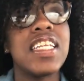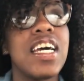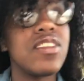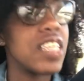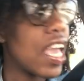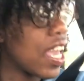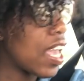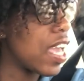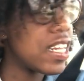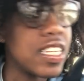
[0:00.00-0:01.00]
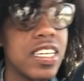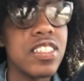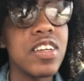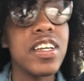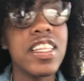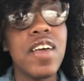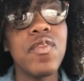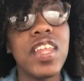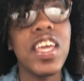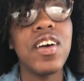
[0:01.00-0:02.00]
denouncing, aka denouncing Greek life
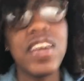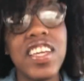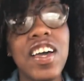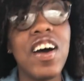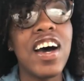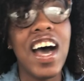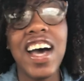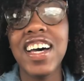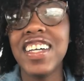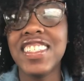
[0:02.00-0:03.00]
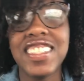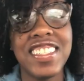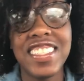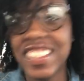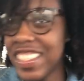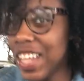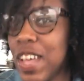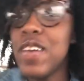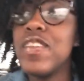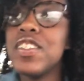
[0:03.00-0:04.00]
video, and y'all.
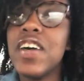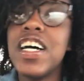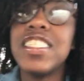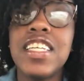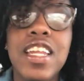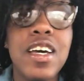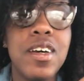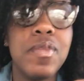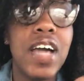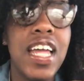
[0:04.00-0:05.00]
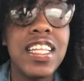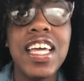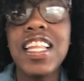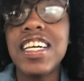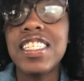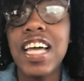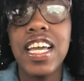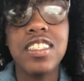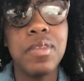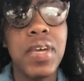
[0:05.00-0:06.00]
First of all, I stayed up kind of late last
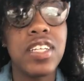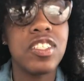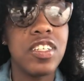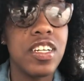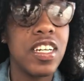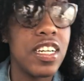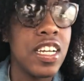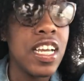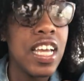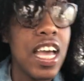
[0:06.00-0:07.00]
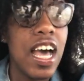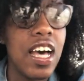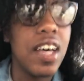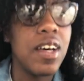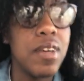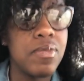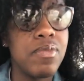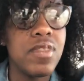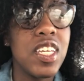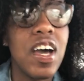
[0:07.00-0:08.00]
night to make sure,
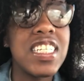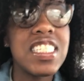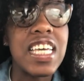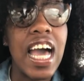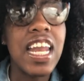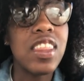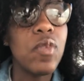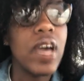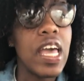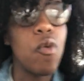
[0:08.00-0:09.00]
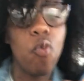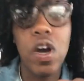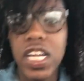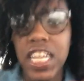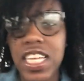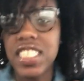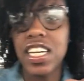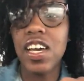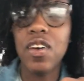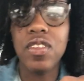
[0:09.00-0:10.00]
um, you know, I just got it the way I wanted it to
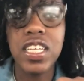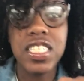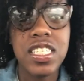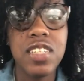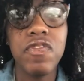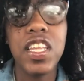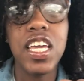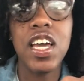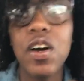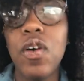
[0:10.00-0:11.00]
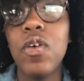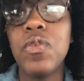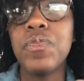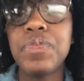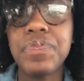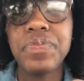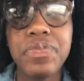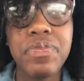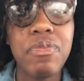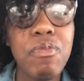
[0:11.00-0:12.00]
go. This video
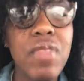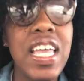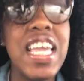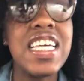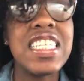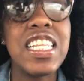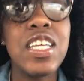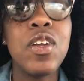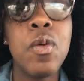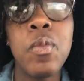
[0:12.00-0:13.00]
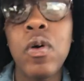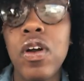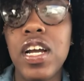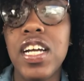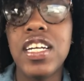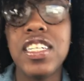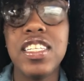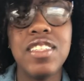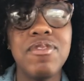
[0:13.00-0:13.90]
is a little more